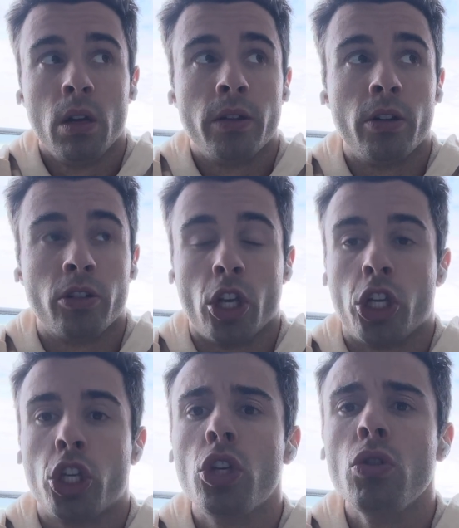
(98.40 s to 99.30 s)
there's a
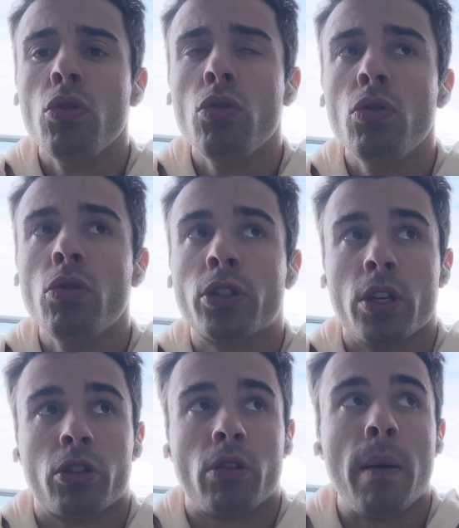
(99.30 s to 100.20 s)
huge
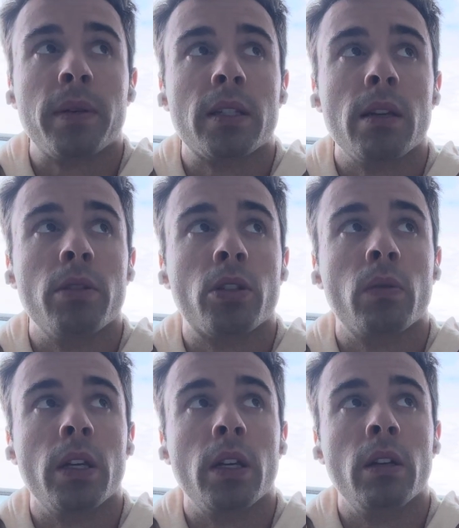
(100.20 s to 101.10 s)
discrepancy
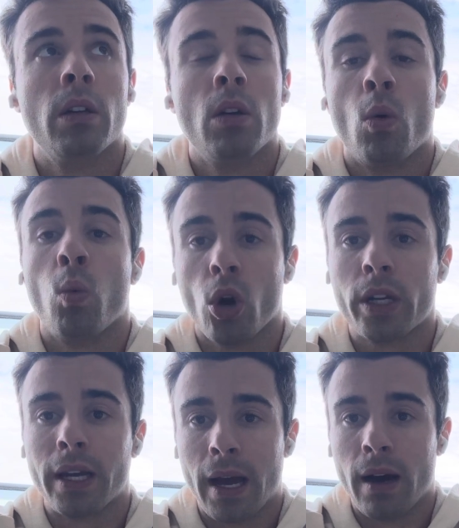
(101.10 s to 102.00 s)
between
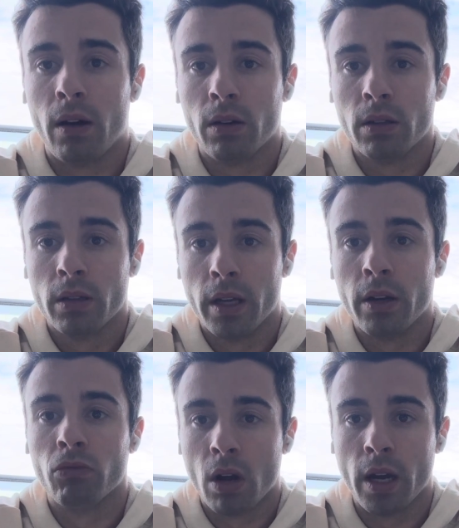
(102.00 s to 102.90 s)
working out
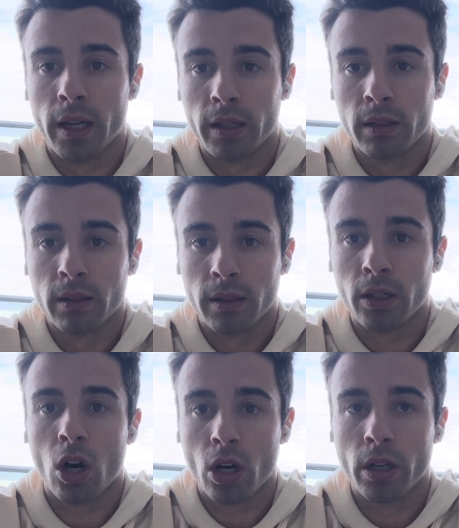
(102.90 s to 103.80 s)
and running and
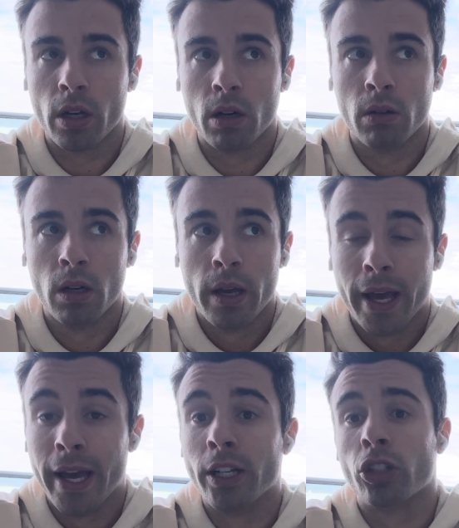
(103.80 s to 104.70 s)
cardio
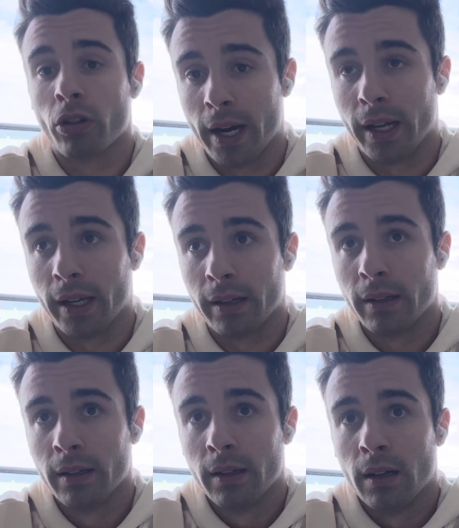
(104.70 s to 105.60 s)
and training.
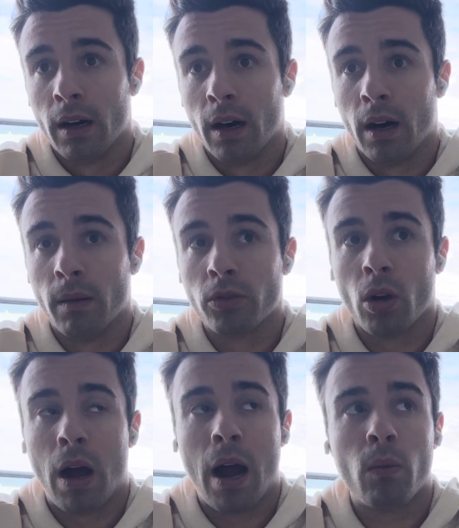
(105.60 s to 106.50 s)

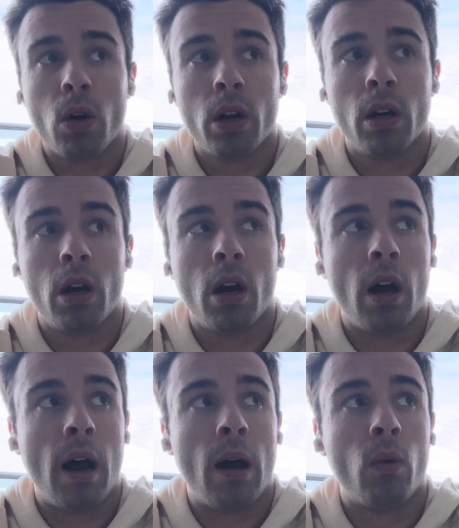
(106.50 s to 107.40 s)
So I
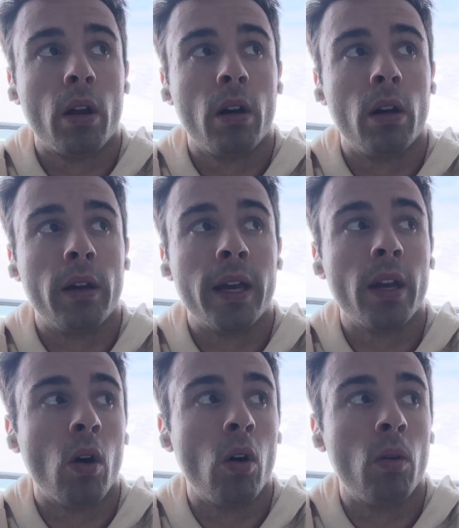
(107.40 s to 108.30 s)
wanna hit
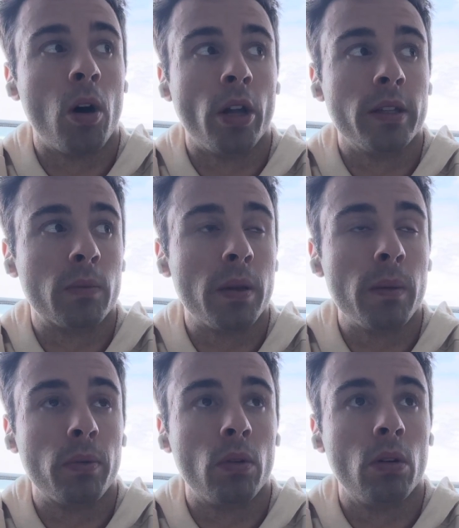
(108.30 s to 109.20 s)
home on these
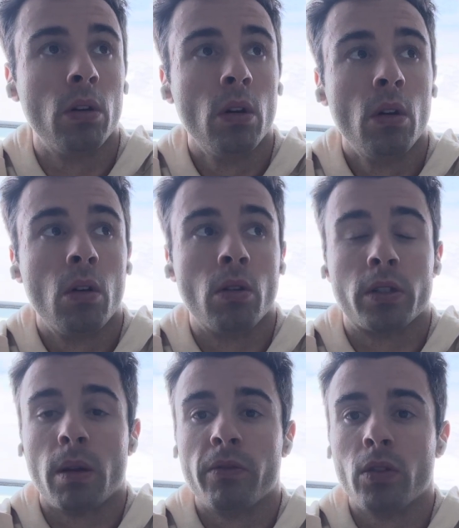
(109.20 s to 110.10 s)
people, or
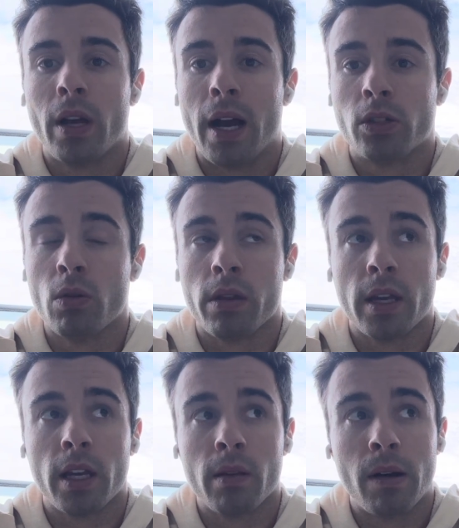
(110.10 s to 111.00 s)
some of you guys who are
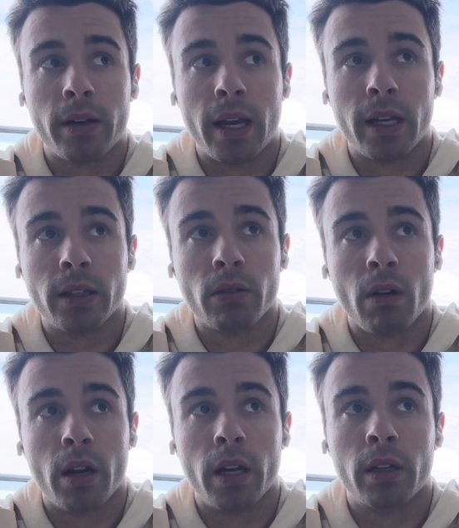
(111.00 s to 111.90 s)
thinking about getting into
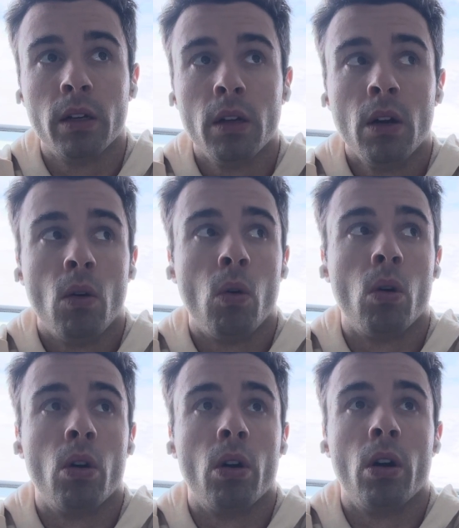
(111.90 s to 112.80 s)
running
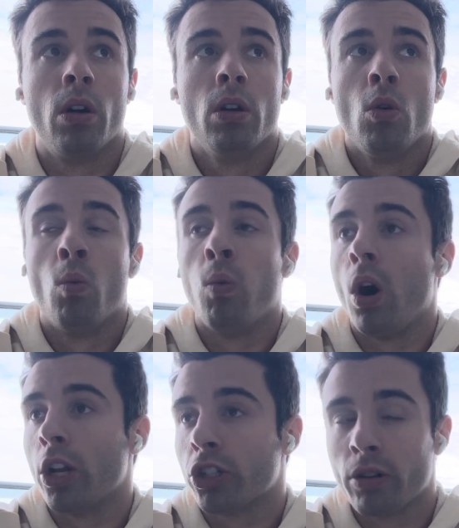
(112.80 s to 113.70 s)
or
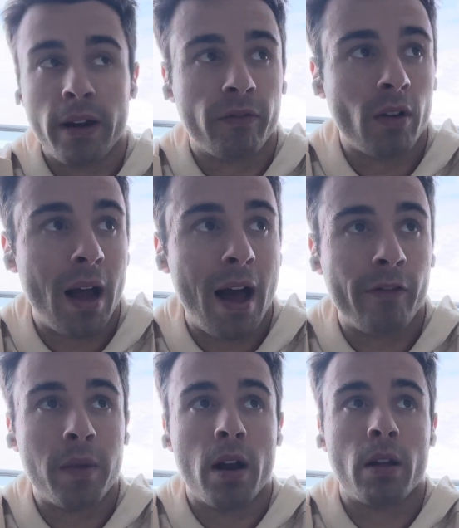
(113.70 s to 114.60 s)
want to train for a
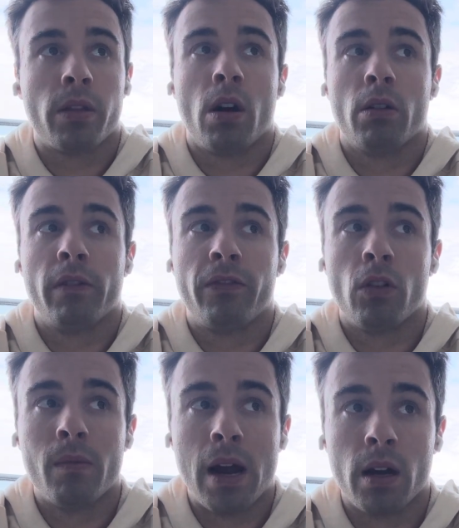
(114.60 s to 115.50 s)
half marathon or a full
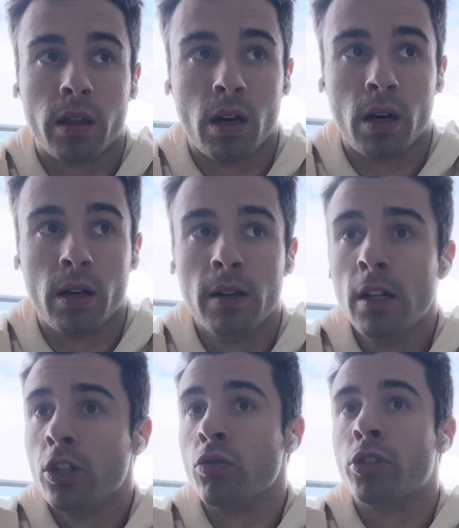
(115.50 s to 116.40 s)
marathon.
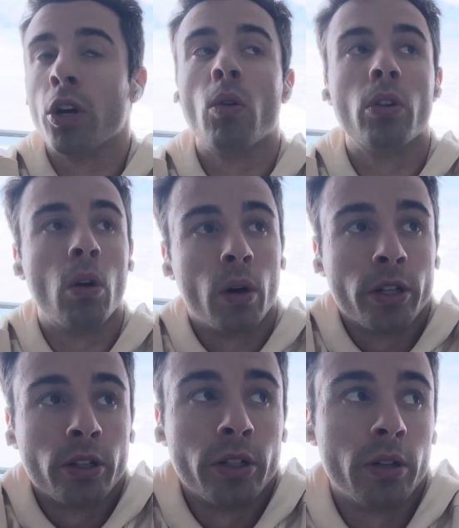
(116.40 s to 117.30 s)
You don't know what
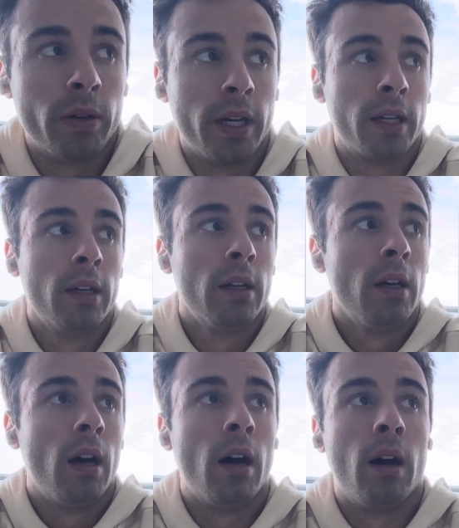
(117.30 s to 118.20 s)
you're doing.
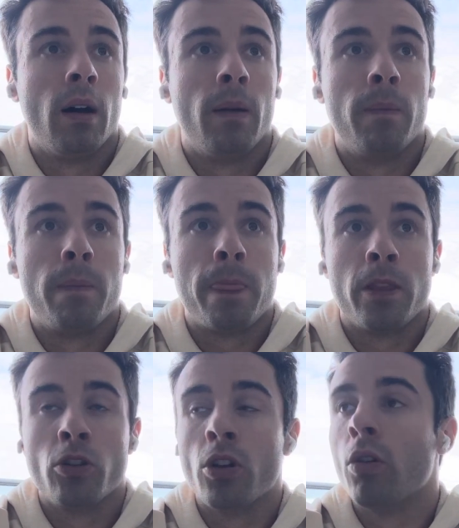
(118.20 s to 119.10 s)

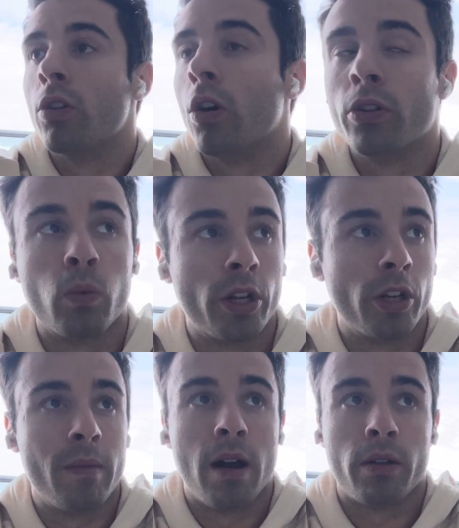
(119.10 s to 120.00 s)
You don't know what
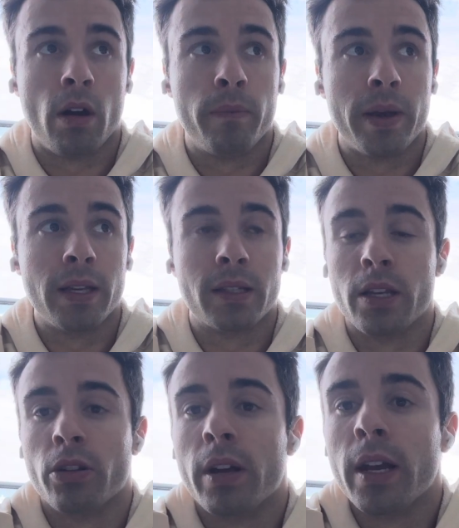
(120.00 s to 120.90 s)
your marathon pace
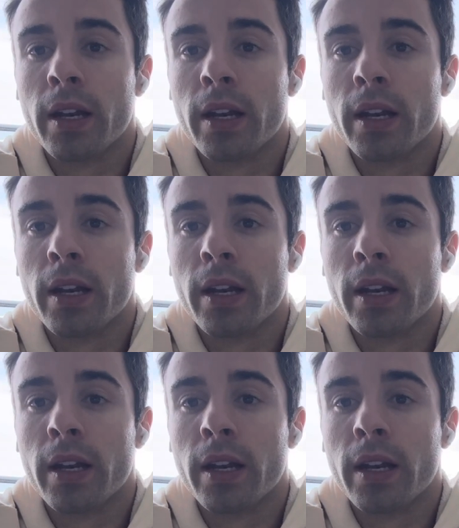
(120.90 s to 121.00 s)
is. You're in an